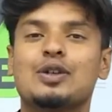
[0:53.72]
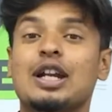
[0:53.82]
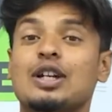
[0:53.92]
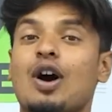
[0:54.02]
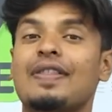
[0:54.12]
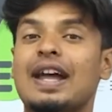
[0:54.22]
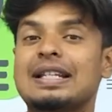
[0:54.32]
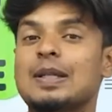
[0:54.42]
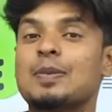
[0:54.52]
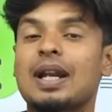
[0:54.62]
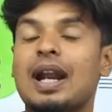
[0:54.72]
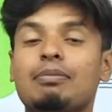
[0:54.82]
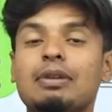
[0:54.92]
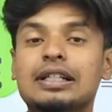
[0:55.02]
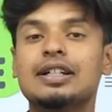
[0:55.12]
to hit on that
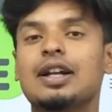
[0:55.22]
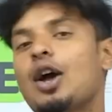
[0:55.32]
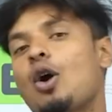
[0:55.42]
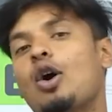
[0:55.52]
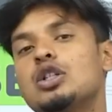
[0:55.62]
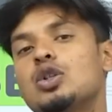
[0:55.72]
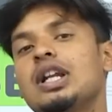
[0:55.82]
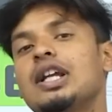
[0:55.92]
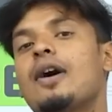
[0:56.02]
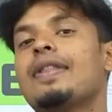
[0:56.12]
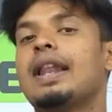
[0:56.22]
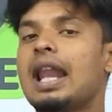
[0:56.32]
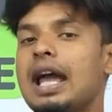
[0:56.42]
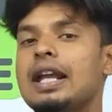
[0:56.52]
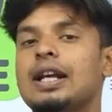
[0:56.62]
subscribe button. Also click on the
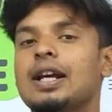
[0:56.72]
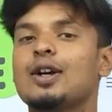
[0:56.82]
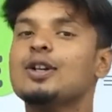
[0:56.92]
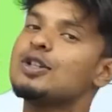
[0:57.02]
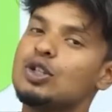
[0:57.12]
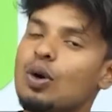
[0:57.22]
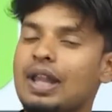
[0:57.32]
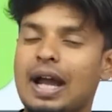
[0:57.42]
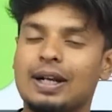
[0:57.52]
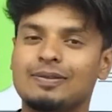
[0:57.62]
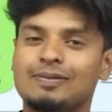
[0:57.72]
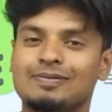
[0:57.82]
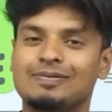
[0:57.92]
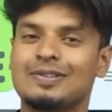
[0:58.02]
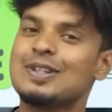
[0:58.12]
like so that,
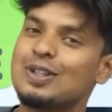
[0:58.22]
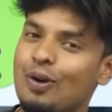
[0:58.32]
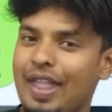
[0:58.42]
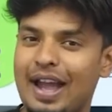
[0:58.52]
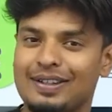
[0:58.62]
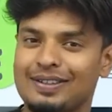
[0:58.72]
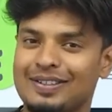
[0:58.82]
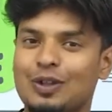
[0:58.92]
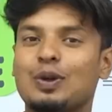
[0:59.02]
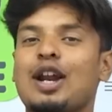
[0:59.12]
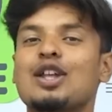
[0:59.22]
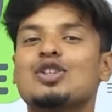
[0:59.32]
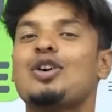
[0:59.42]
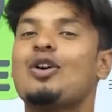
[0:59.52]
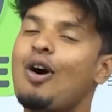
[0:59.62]
so that you can
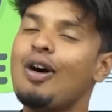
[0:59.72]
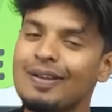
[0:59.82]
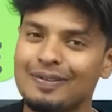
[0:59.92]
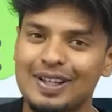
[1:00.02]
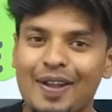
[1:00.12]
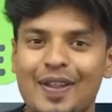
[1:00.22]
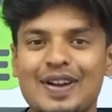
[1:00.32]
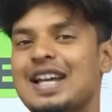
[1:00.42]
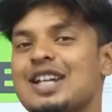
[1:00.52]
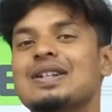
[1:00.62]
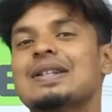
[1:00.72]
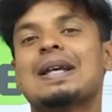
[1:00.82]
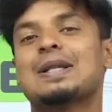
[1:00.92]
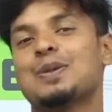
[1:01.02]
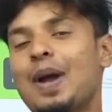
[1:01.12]
enjoy all of the other sessions
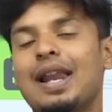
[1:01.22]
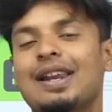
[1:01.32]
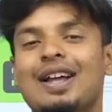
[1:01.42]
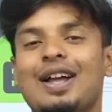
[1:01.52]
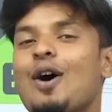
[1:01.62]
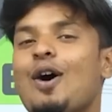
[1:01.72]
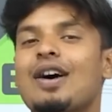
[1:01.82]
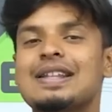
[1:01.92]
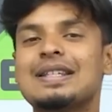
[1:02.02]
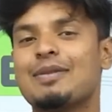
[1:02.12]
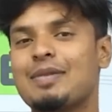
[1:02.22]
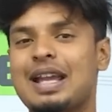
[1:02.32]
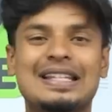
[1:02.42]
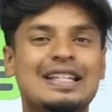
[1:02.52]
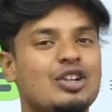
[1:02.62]
as well on this
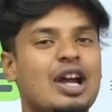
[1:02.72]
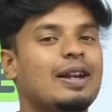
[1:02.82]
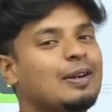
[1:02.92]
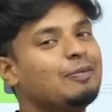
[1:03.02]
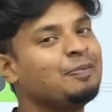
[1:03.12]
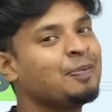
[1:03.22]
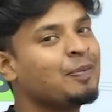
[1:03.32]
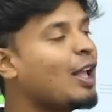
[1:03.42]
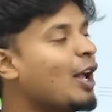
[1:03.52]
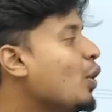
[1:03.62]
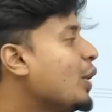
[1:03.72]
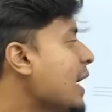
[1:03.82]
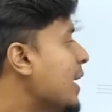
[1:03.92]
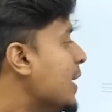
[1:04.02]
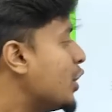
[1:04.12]
amazing channel.
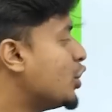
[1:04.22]
Okay, so